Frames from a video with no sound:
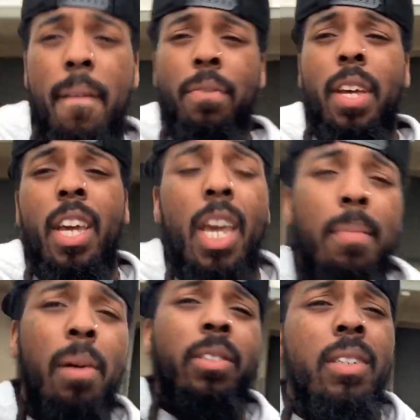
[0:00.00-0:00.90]
they came
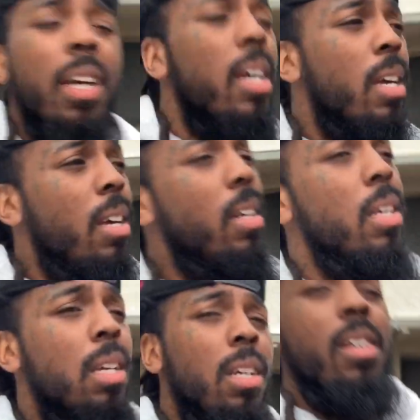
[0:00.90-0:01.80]
out today.
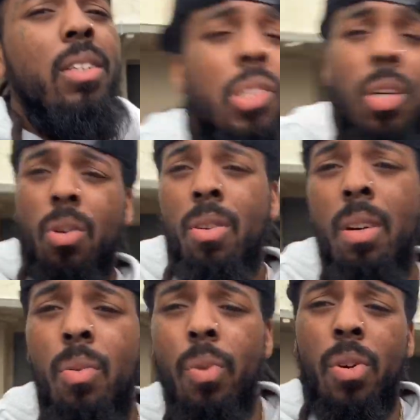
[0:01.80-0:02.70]
So
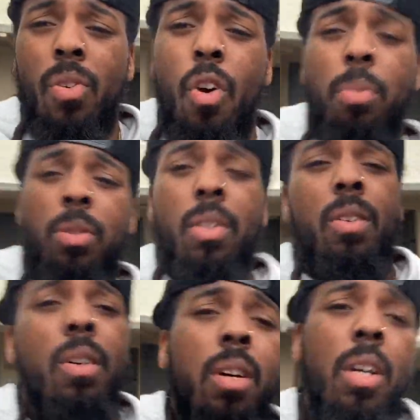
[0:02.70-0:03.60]
we're gonna go up to
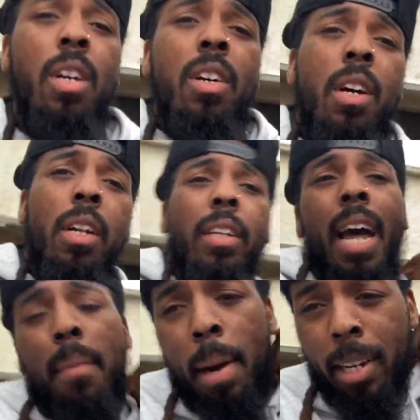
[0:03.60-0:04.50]

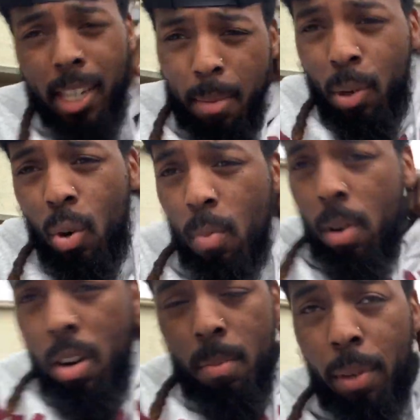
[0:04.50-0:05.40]
not my typical
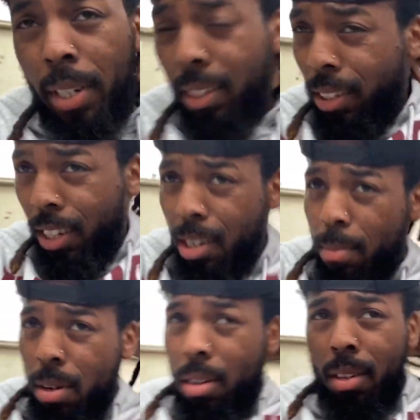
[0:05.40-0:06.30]
mall, but this is a good
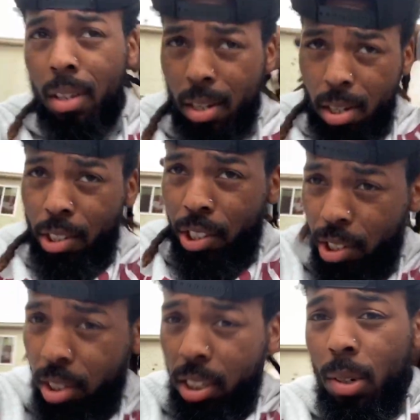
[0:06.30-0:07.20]
mall.
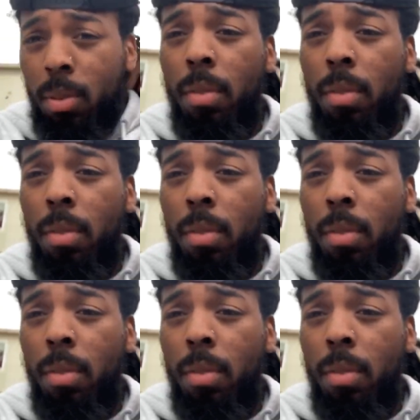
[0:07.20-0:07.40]
Just to see what